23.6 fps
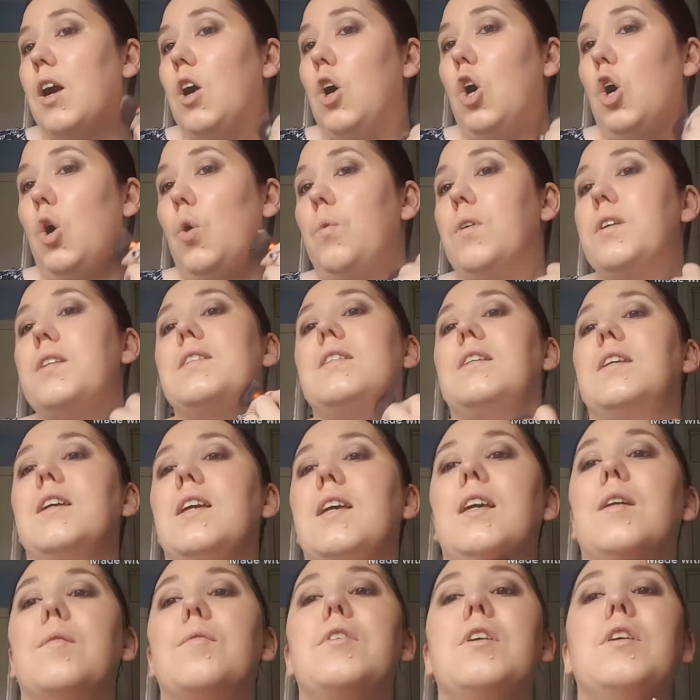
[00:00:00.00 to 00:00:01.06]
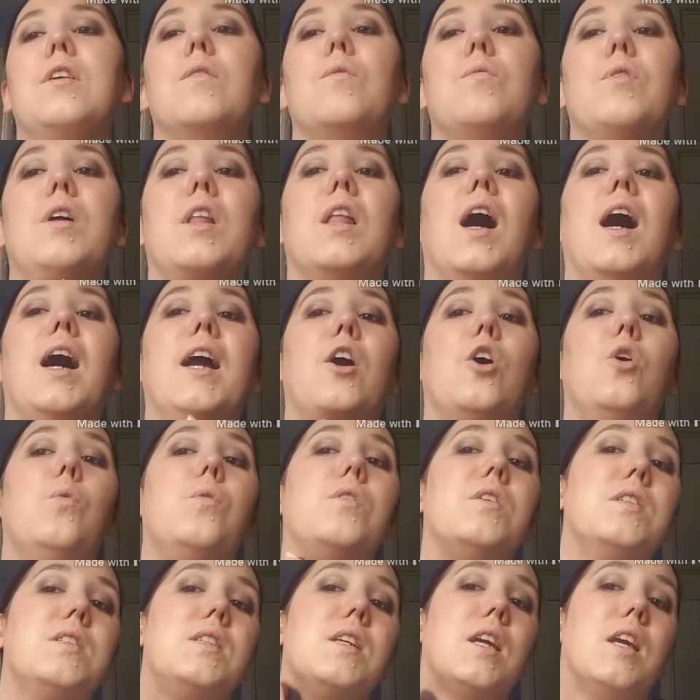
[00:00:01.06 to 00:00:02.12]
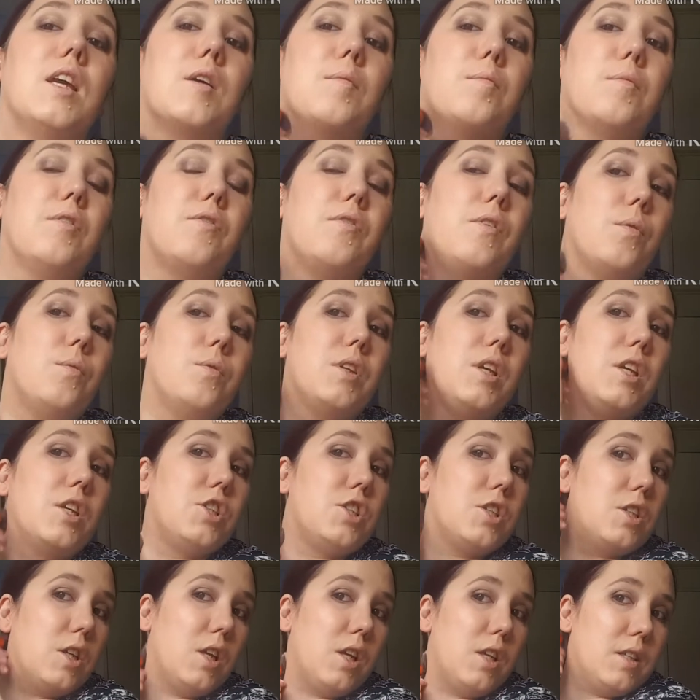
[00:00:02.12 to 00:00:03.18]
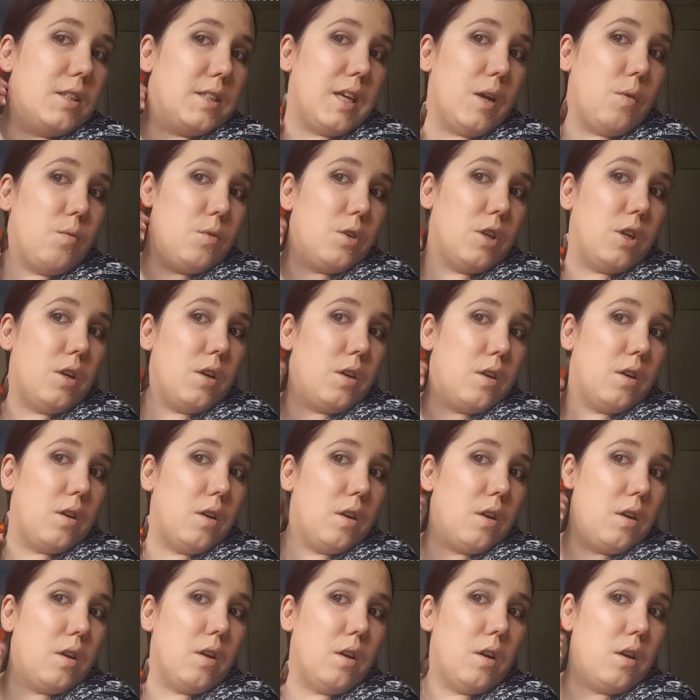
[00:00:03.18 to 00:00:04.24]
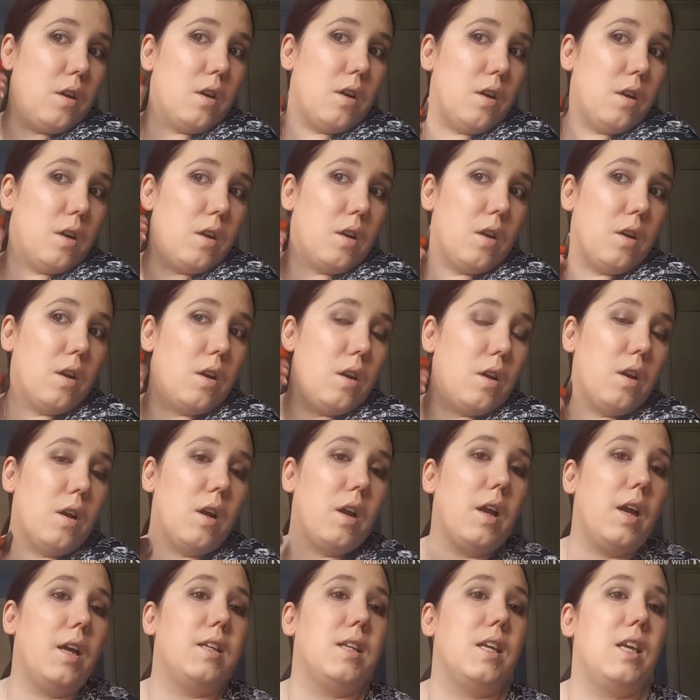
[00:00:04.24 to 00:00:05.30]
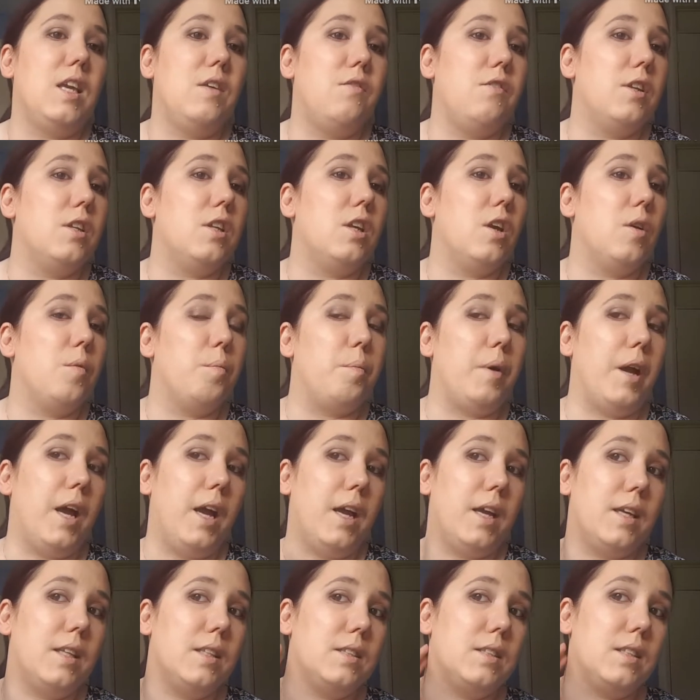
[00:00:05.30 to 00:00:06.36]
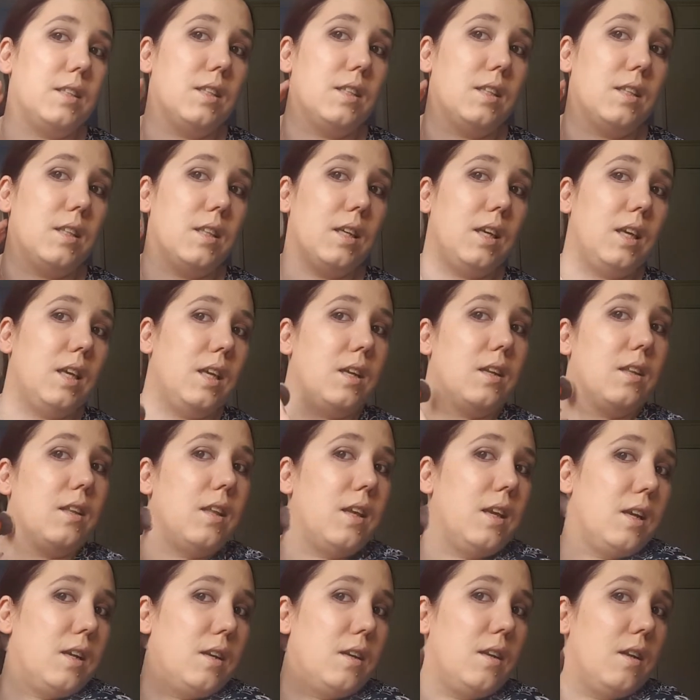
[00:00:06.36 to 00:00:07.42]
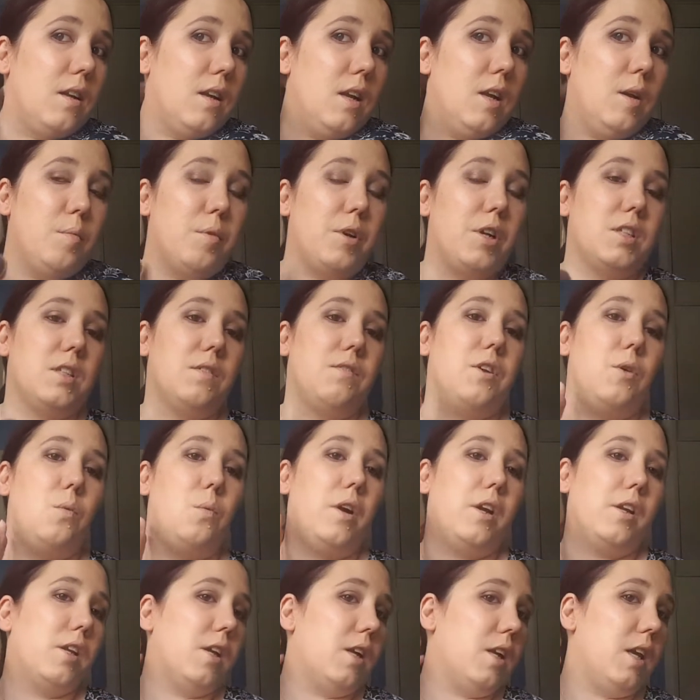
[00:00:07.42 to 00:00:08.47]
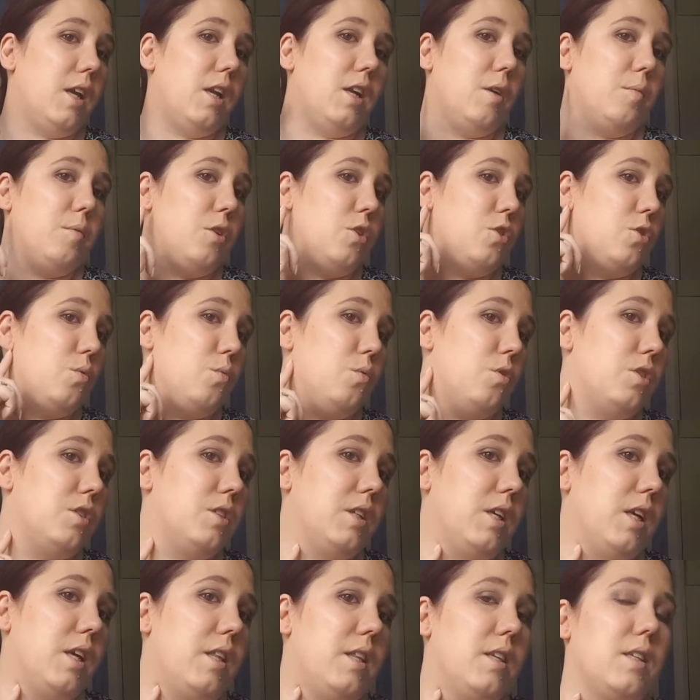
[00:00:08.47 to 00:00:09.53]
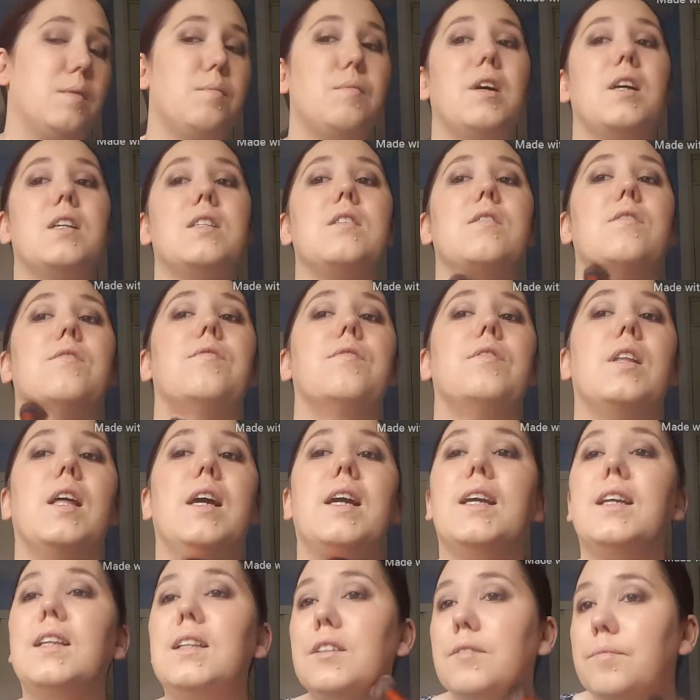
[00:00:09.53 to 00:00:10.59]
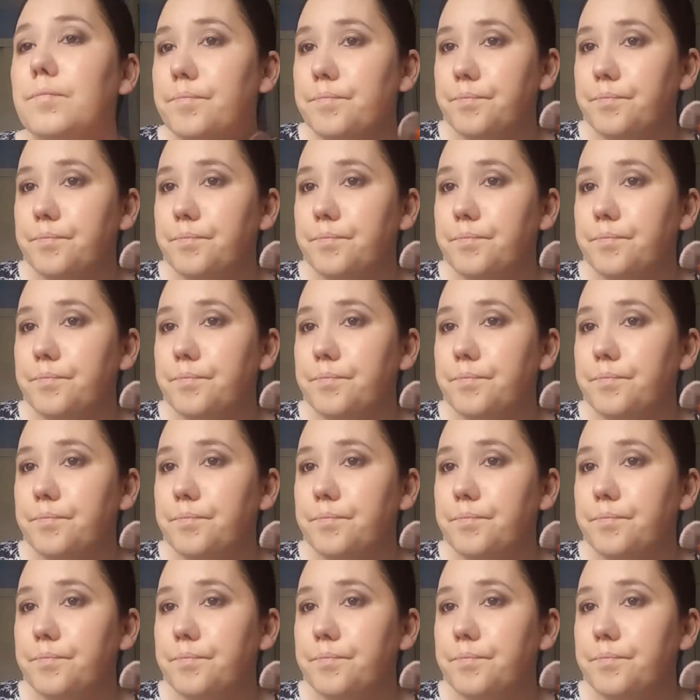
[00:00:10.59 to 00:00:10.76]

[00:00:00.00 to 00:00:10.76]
Always take... Well, I always take my foundation down and even behind the ear there, because if you're wearing your hair up, you don't want to get this massive line.